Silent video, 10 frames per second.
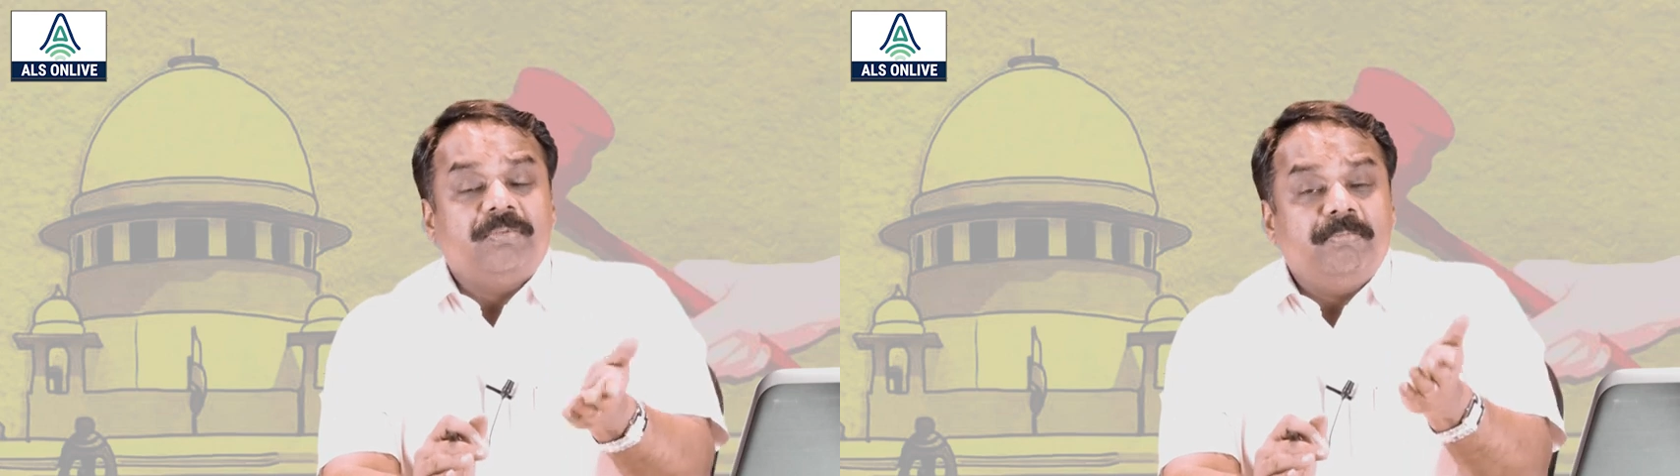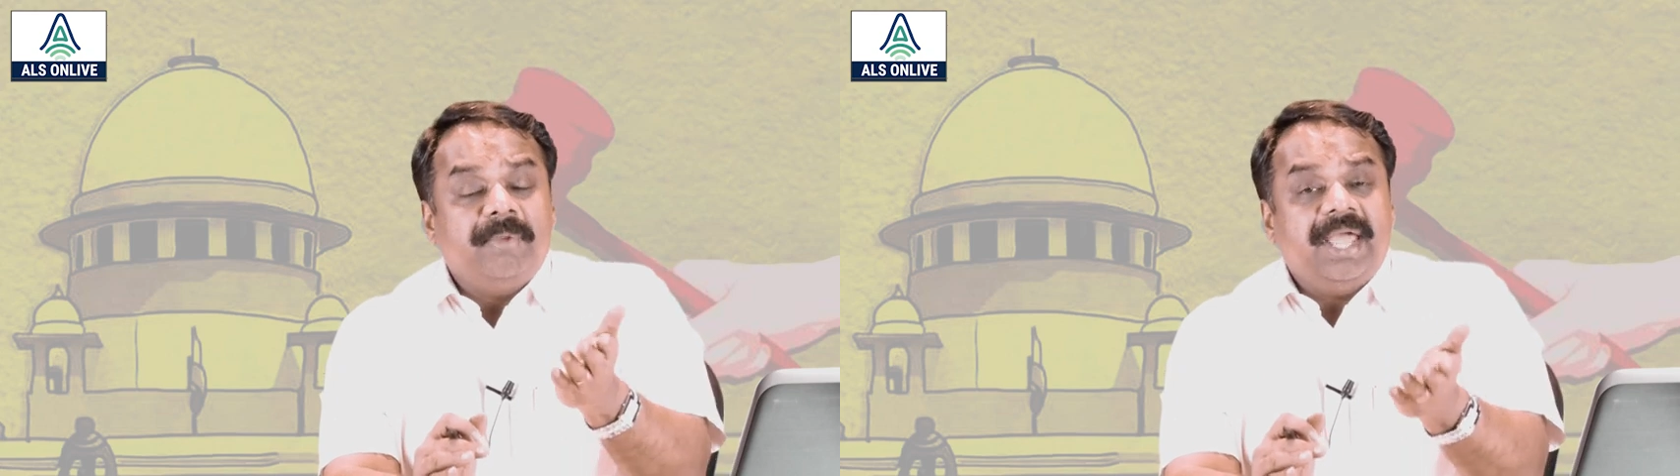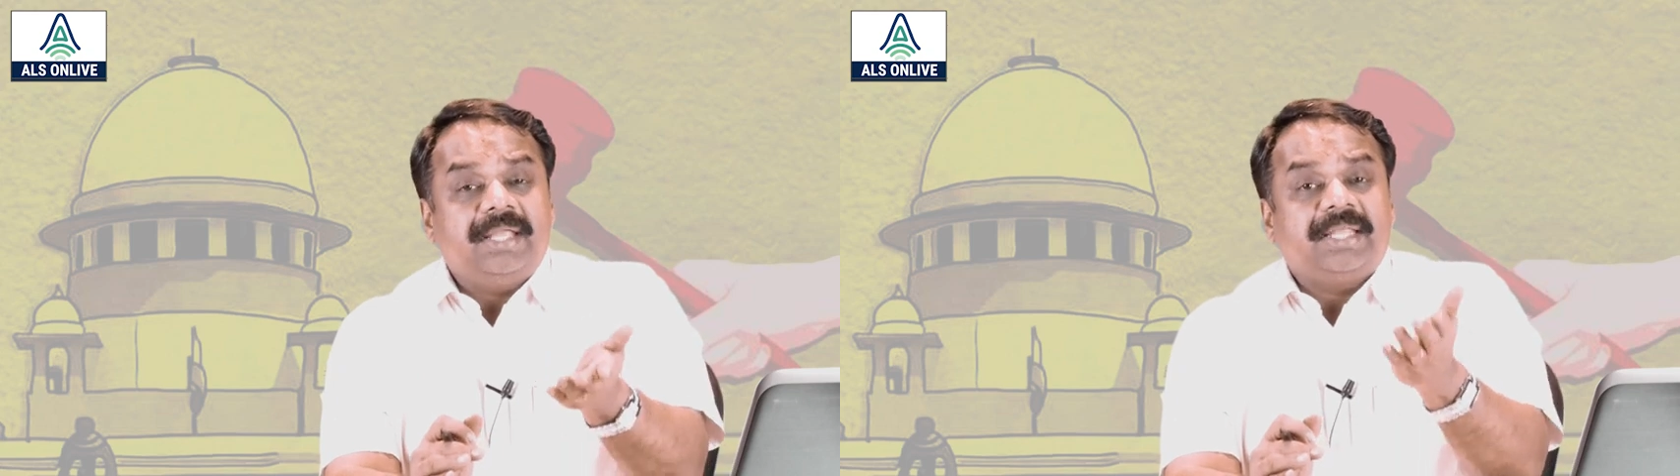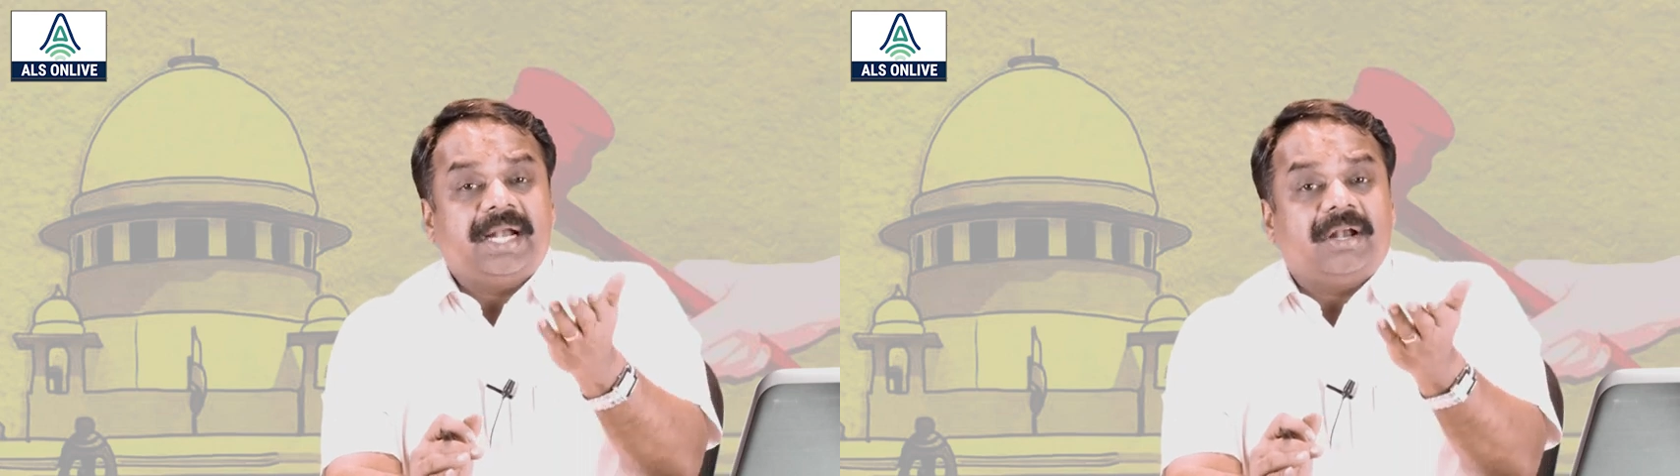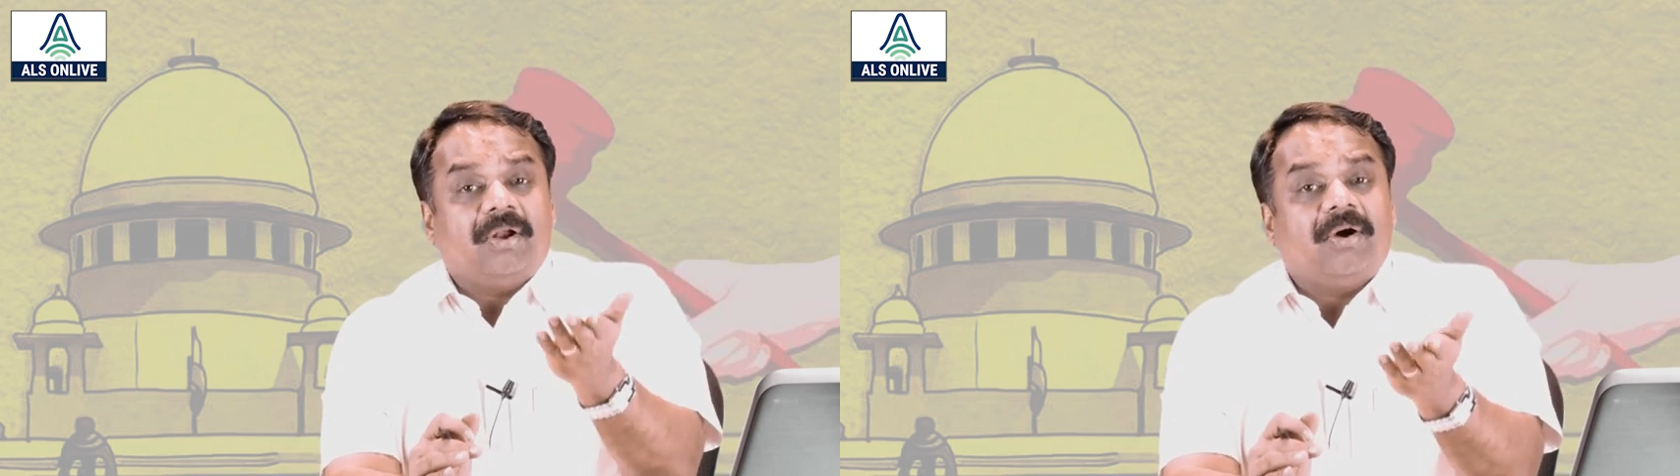make
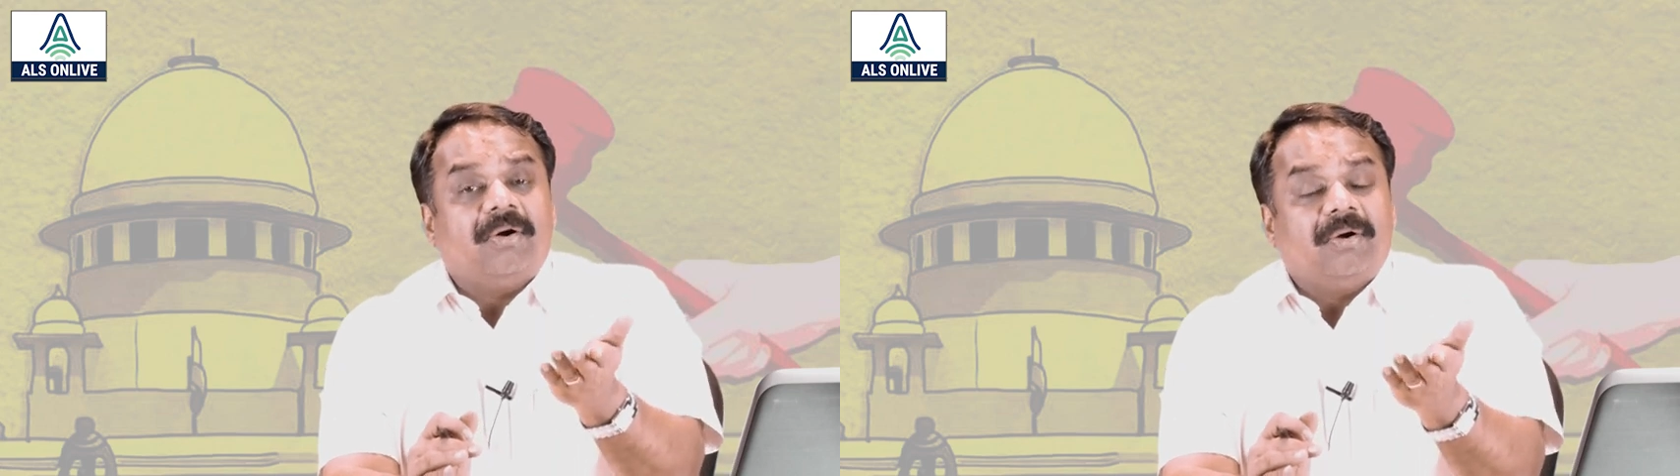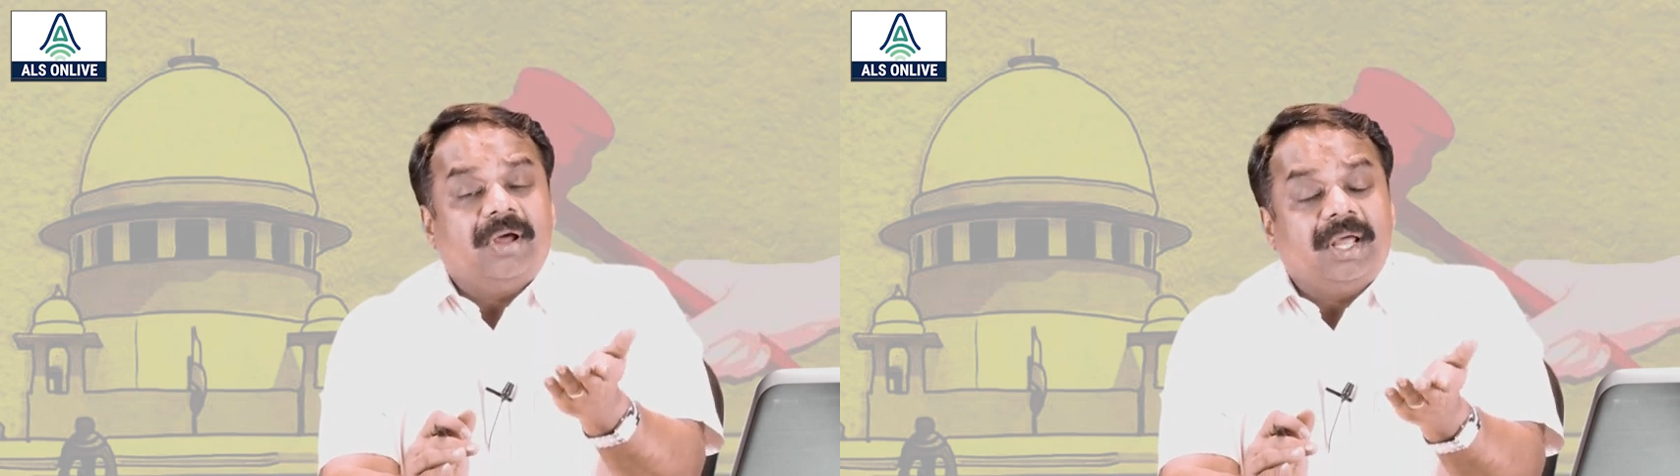that law,